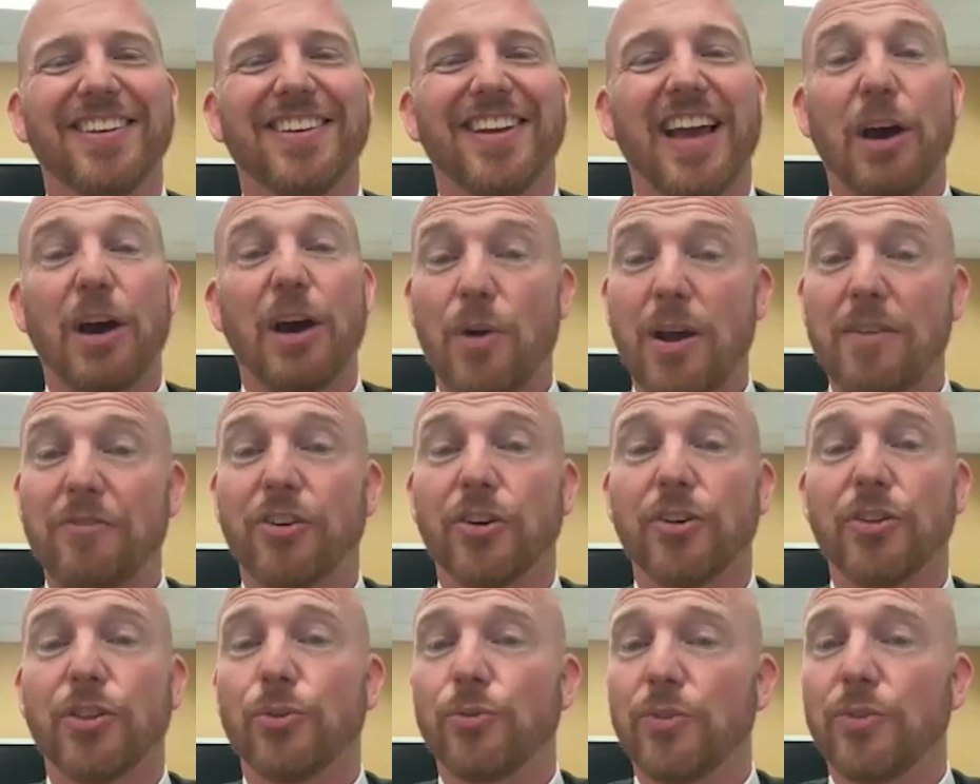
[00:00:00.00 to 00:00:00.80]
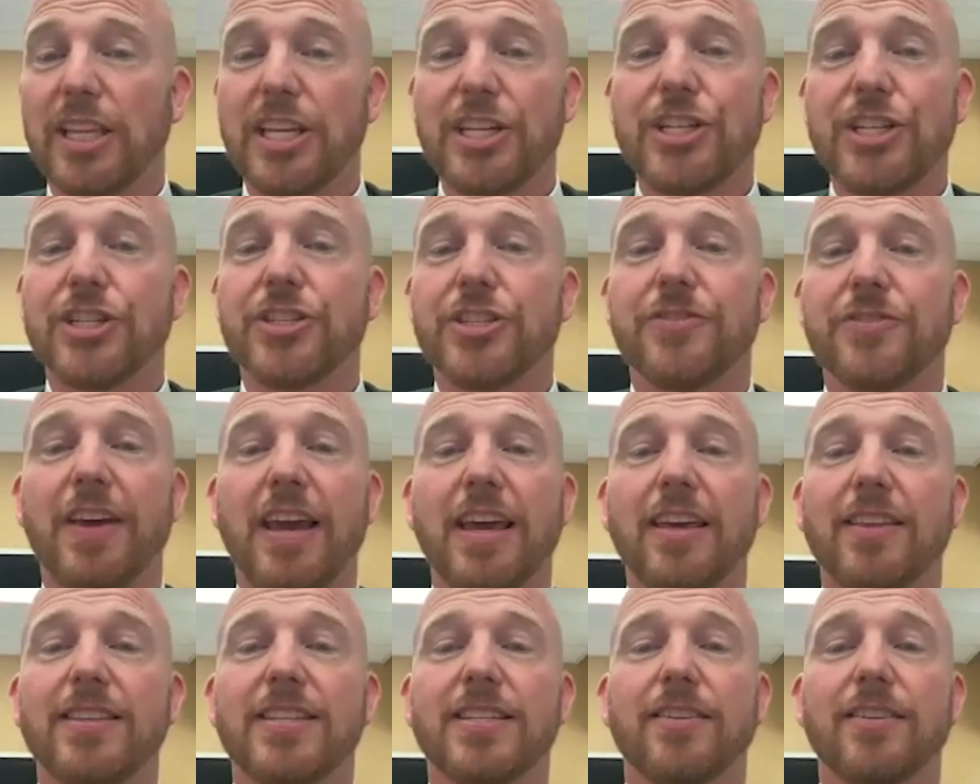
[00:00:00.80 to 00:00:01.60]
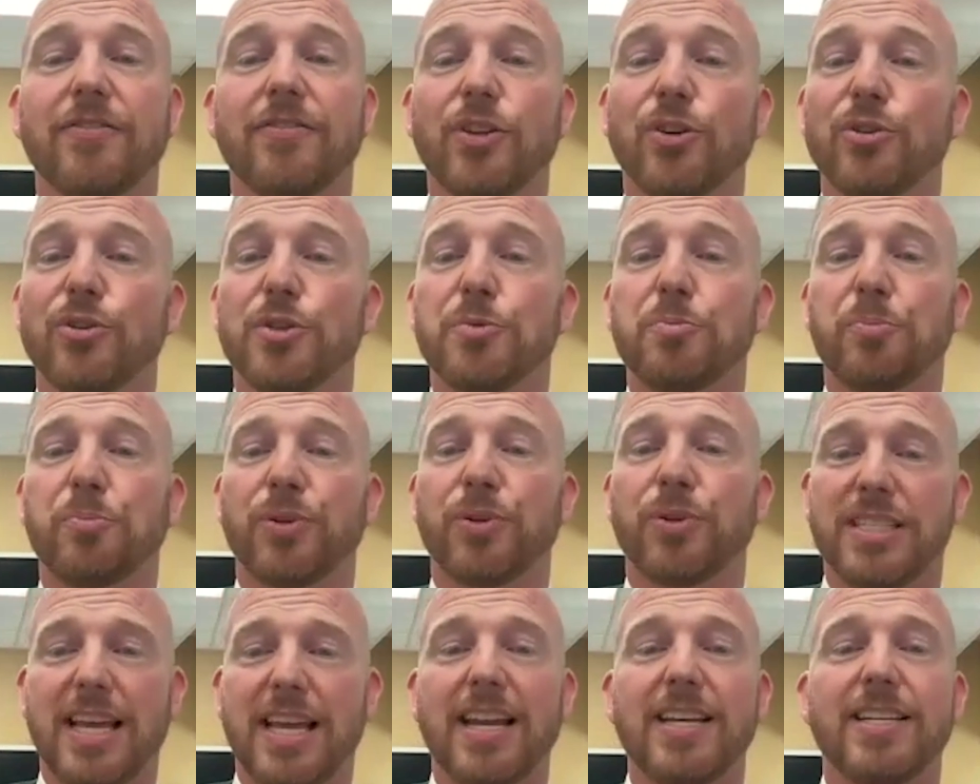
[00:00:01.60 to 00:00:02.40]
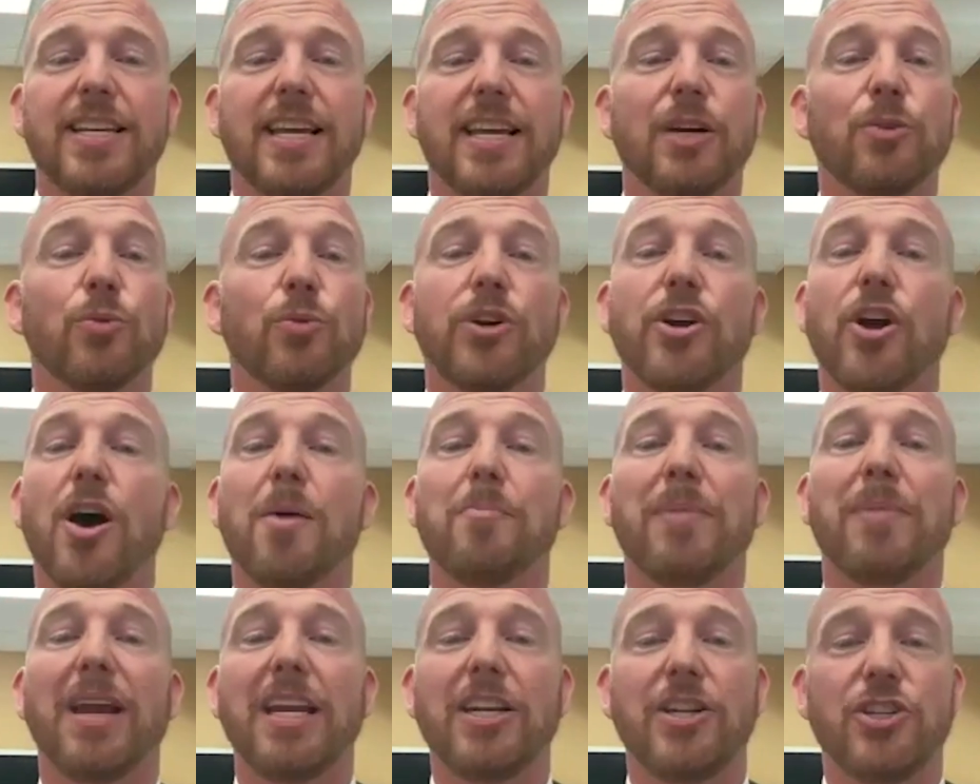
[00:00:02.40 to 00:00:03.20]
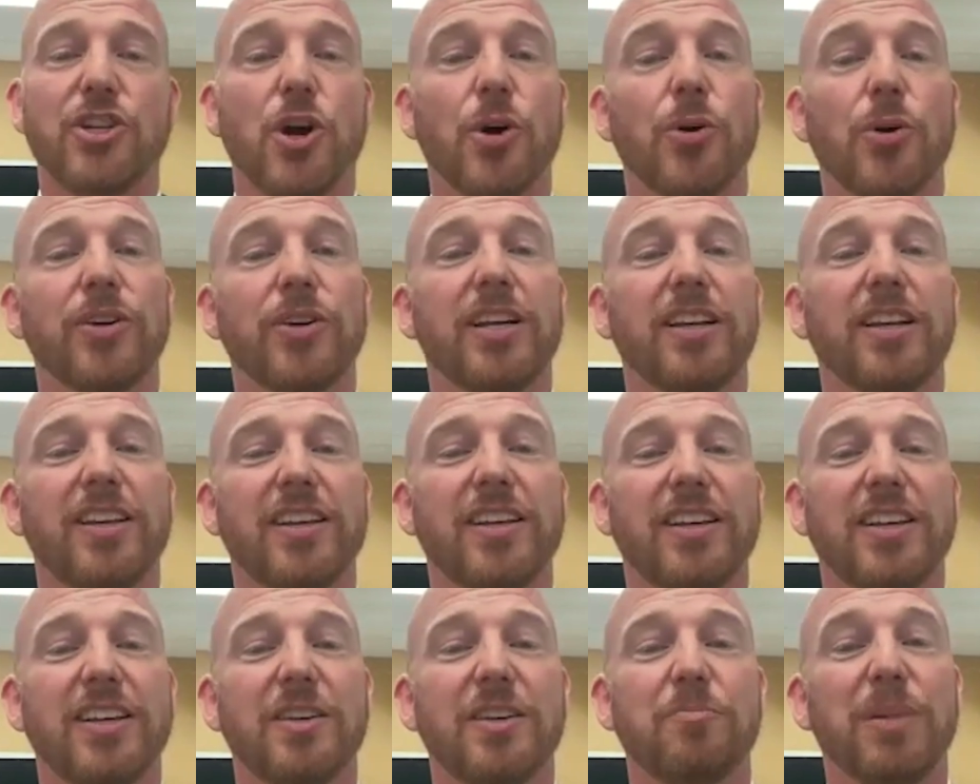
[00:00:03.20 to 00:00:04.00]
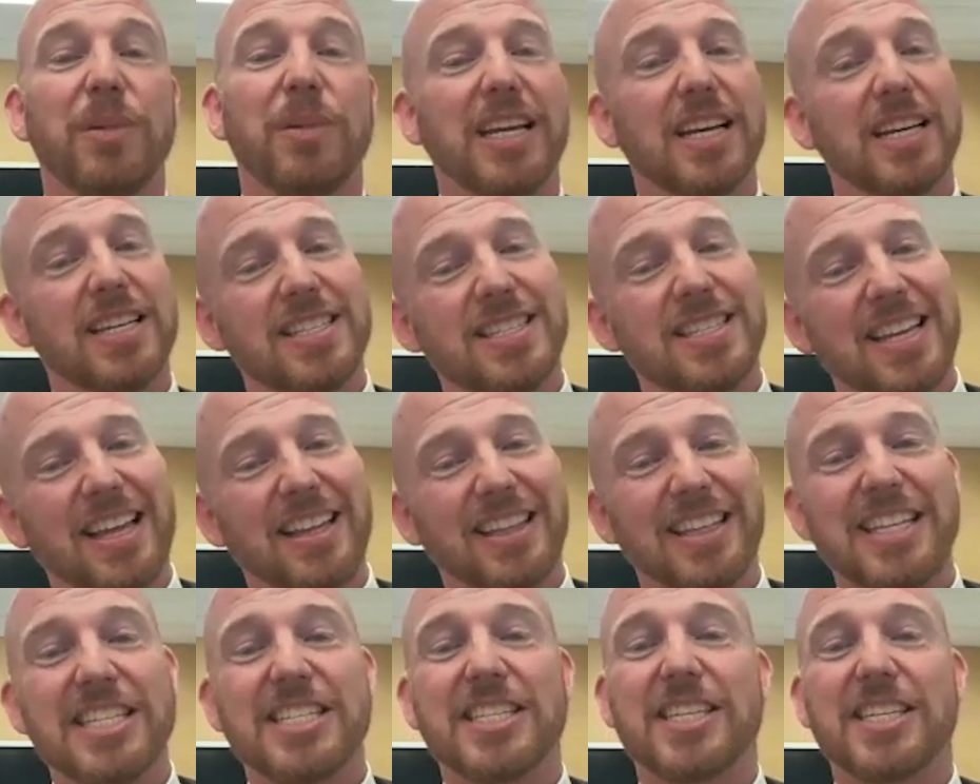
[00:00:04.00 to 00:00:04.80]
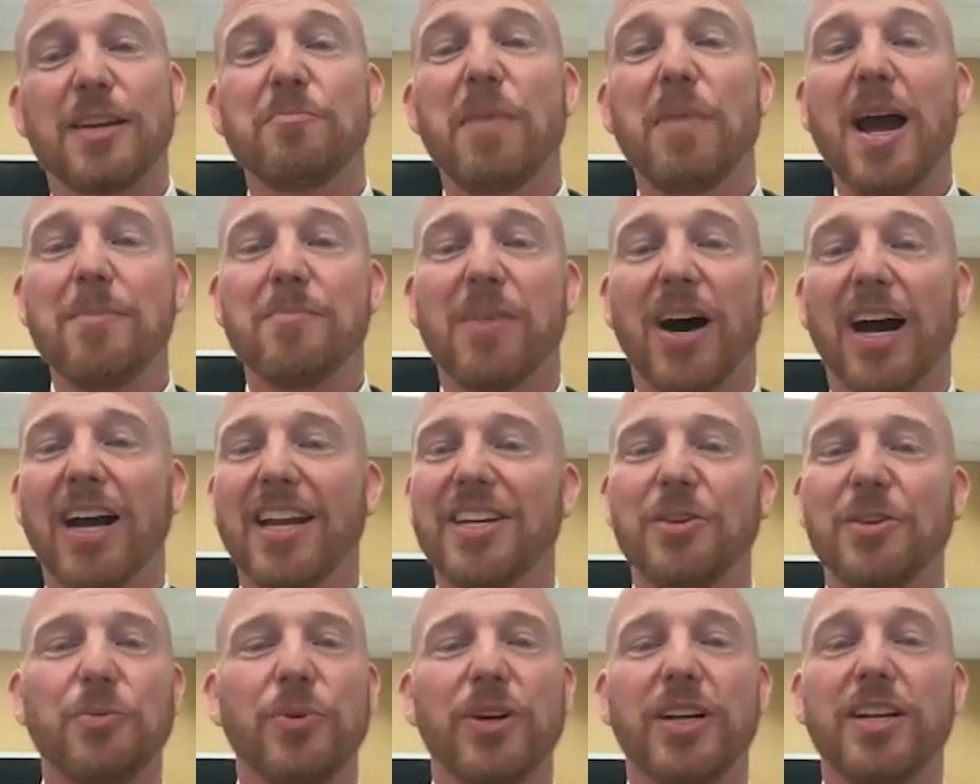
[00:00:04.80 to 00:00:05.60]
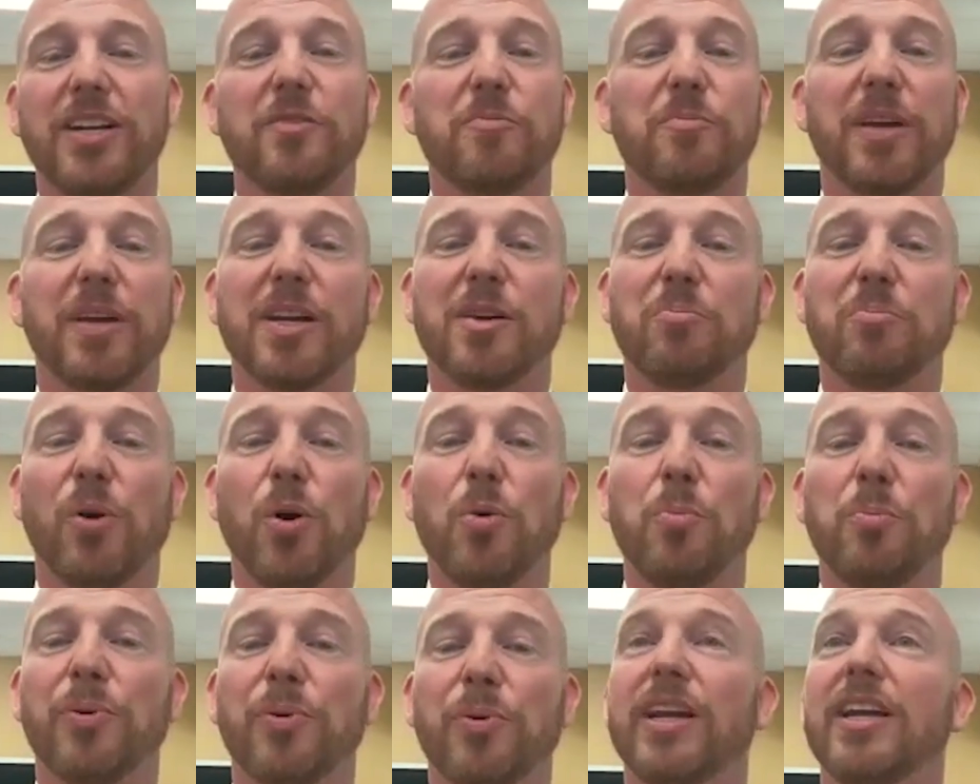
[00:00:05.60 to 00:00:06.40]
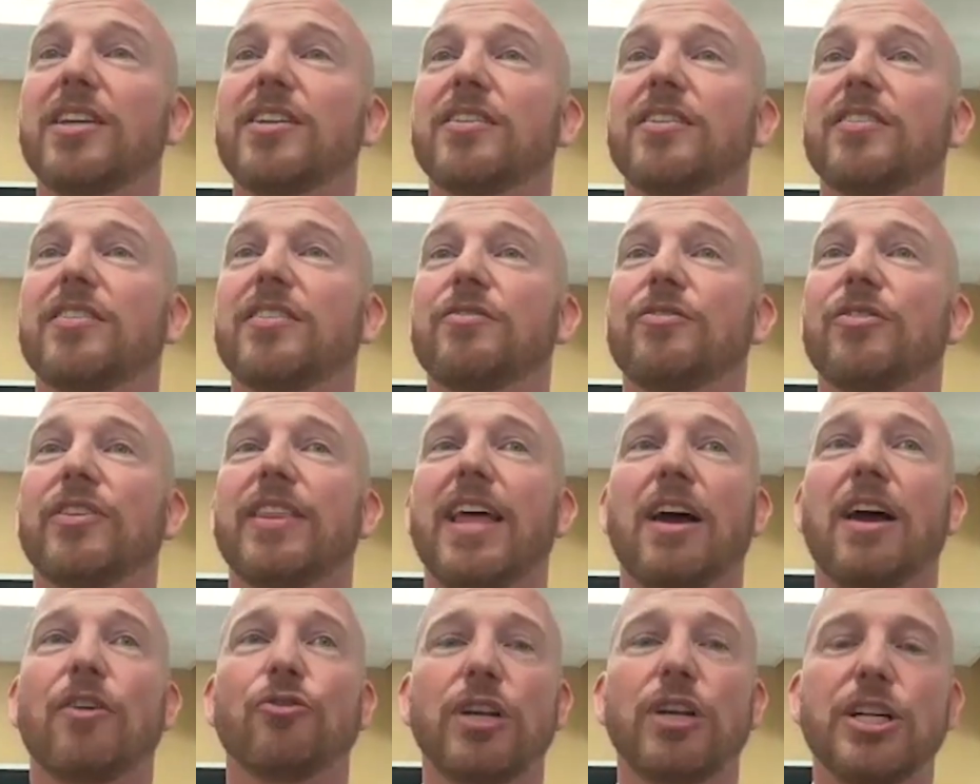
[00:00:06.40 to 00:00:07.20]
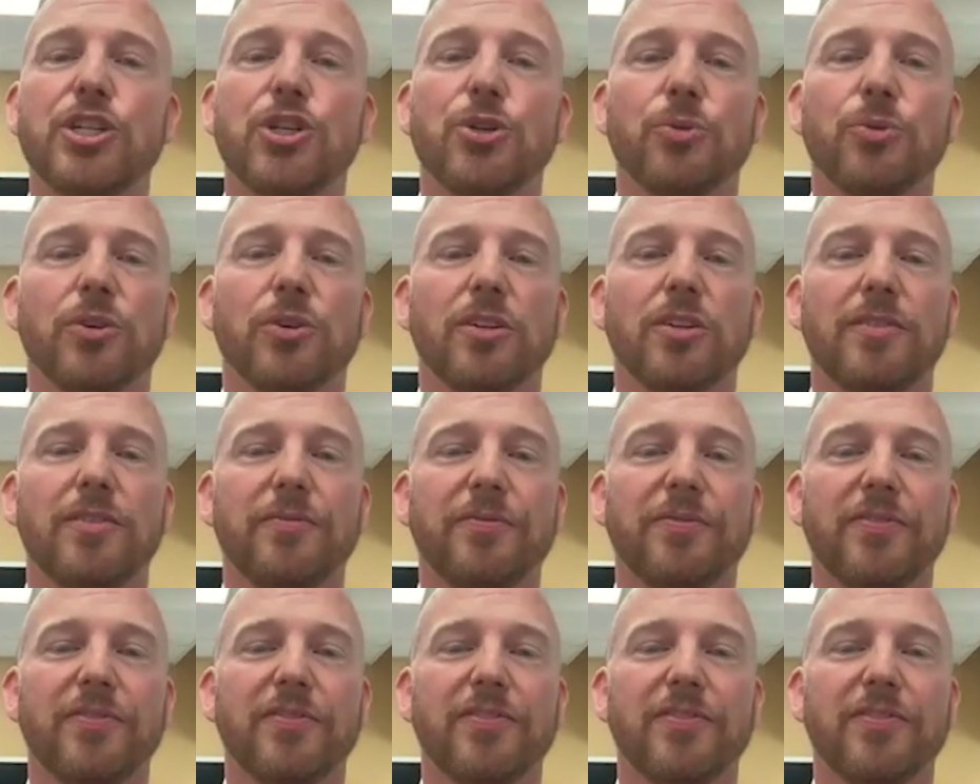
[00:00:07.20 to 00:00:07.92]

However, the religious faiths of those presenting were not made known, because at least in my mind, it wouldn't have been appropriate for that ritual.